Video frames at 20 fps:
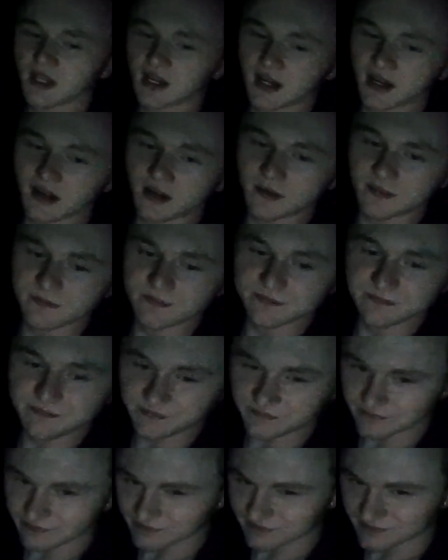
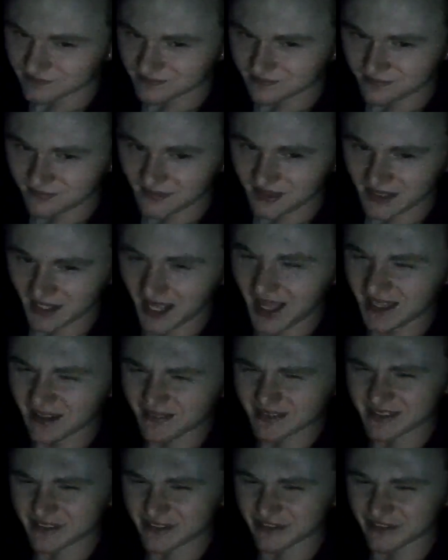
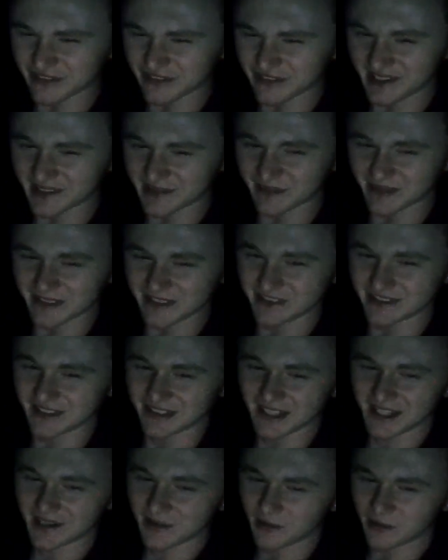What the fuck am I?
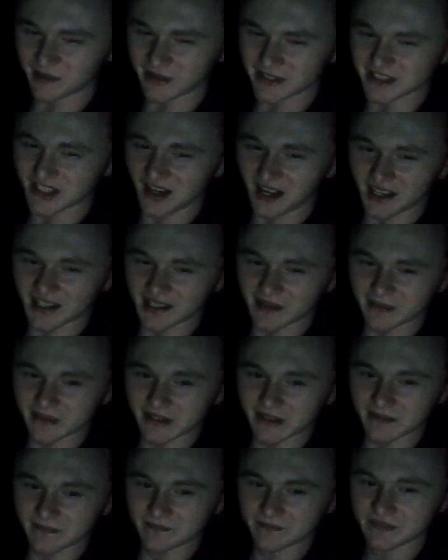What am I talking
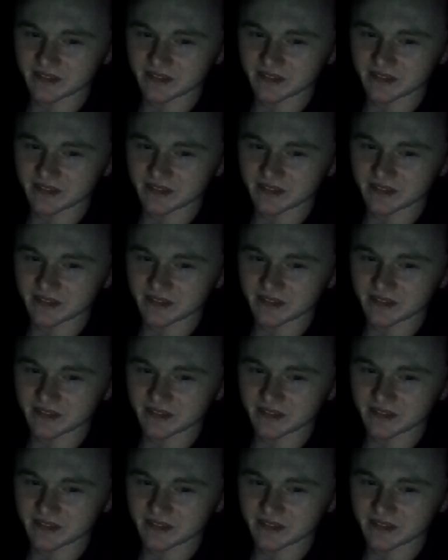about?